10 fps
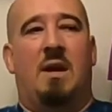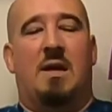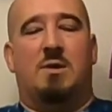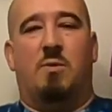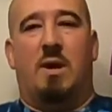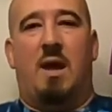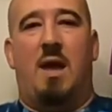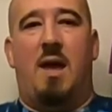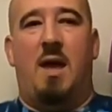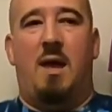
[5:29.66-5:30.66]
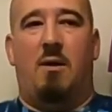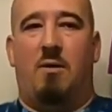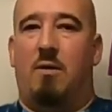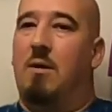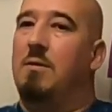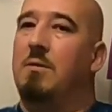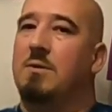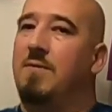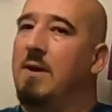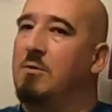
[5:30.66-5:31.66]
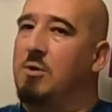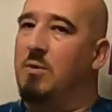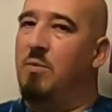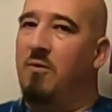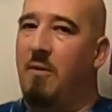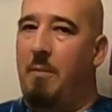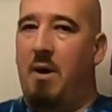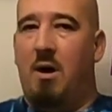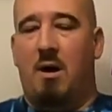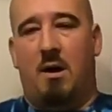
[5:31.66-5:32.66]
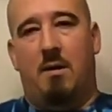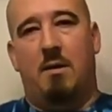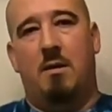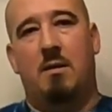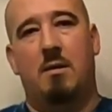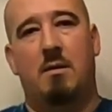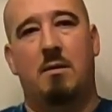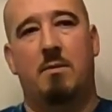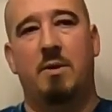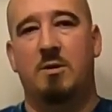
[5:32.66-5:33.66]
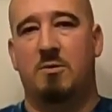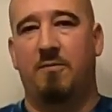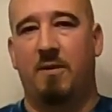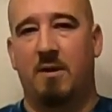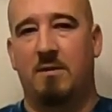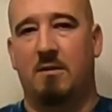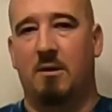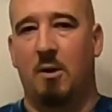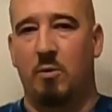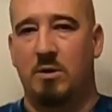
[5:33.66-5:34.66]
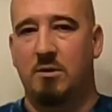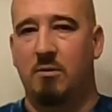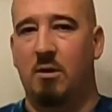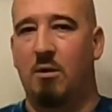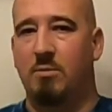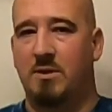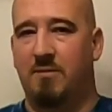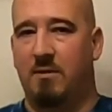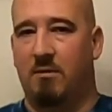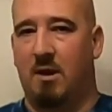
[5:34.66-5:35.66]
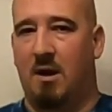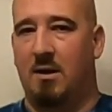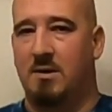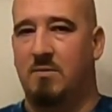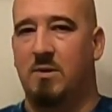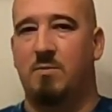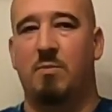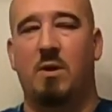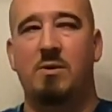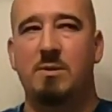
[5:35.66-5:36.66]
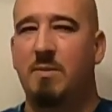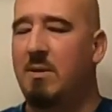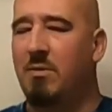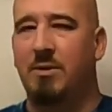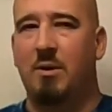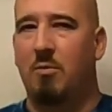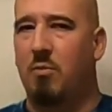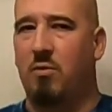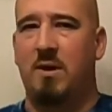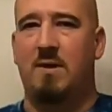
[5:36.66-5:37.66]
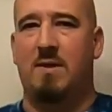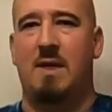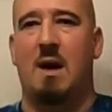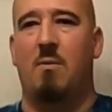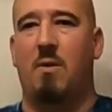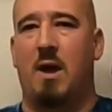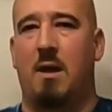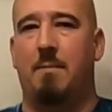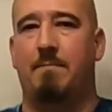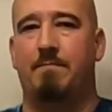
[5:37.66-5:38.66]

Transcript: As you inhale, those fingers should move apart because you're filling the lower two lobes of your lungs, which most people don't breathe that way.